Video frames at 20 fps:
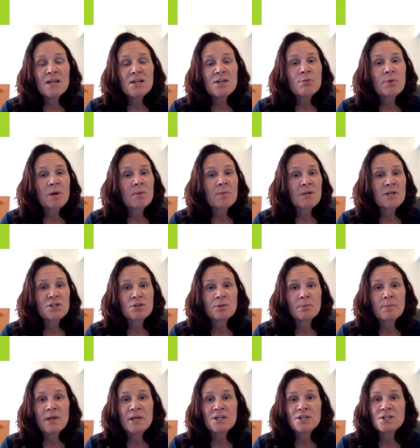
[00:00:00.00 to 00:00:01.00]
You want to make sure the
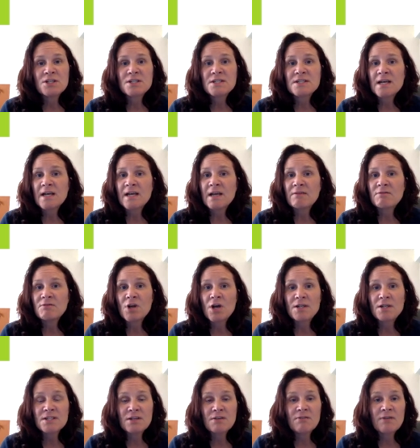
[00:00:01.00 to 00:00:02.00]
patient's not having
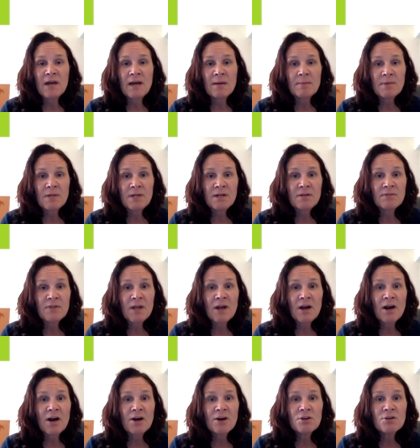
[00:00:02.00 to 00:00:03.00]
nausea, vomiting. If they
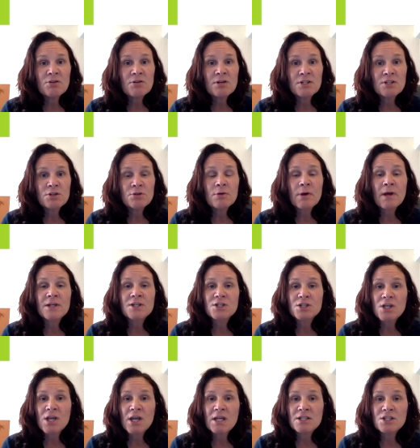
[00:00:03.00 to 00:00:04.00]
are, you need to do
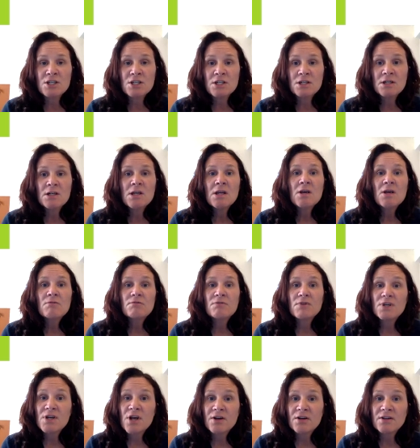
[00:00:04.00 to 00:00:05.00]
education
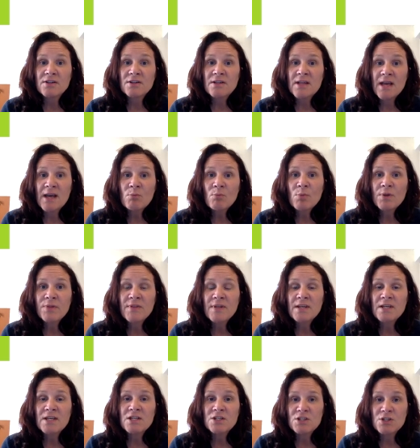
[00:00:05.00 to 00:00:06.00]
regarding that, what they
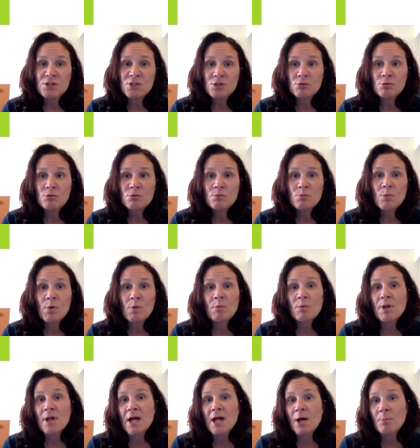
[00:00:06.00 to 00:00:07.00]
can do, what will
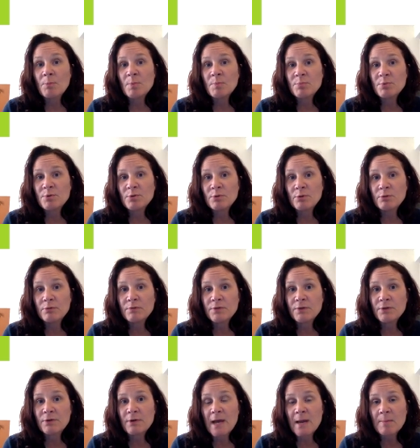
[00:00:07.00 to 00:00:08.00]
help improve
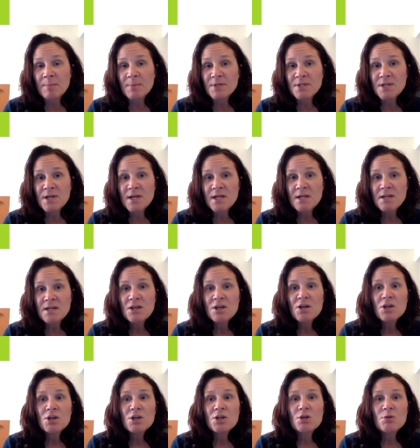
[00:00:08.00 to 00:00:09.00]
their appetite.
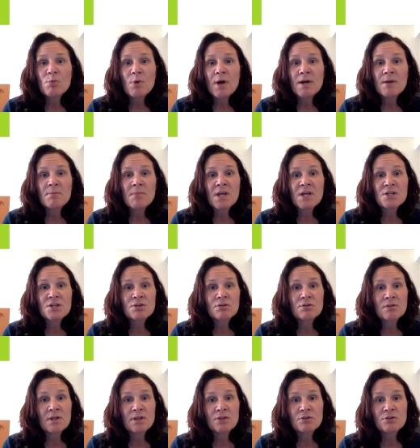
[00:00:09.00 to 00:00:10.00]
You want to make sure
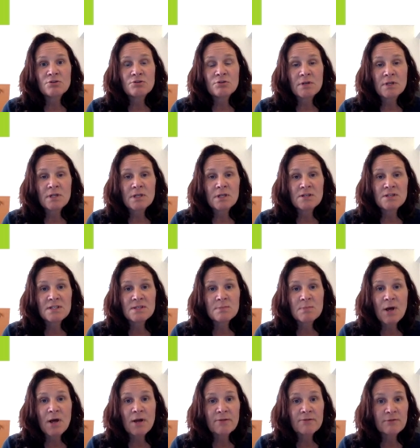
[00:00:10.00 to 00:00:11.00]
that they're drinking
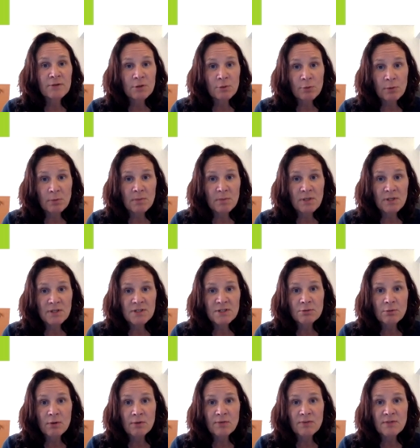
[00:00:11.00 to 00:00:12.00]
small, frequent meals
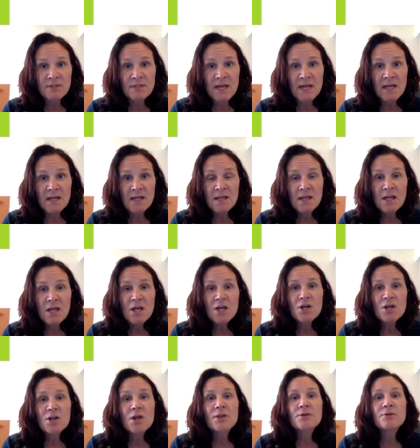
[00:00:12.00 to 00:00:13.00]
throughout the day.
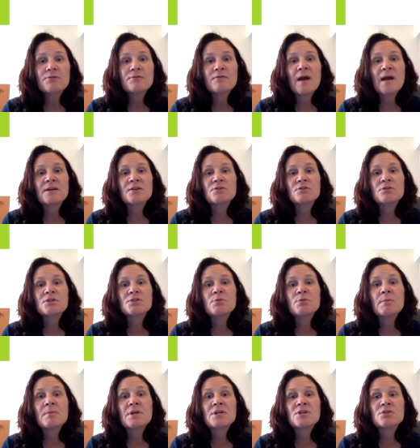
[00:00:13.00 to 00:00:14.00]
Another factor is you
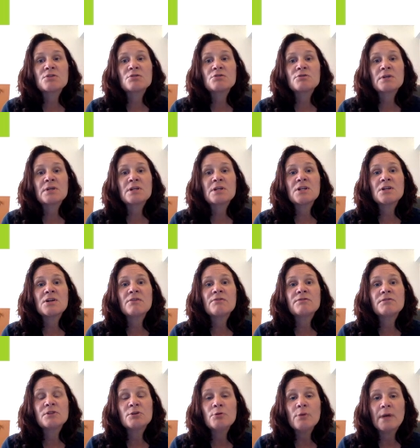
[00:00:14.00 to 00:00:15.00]
want to make sure they're drinking enough
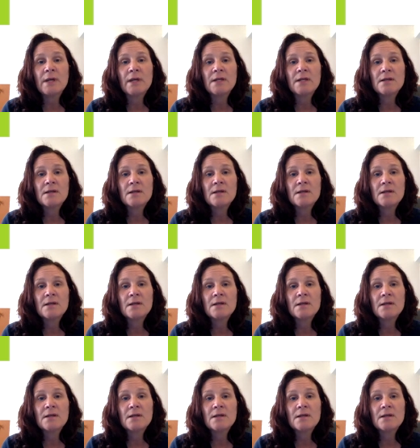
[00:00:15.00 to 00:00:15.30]
fluid.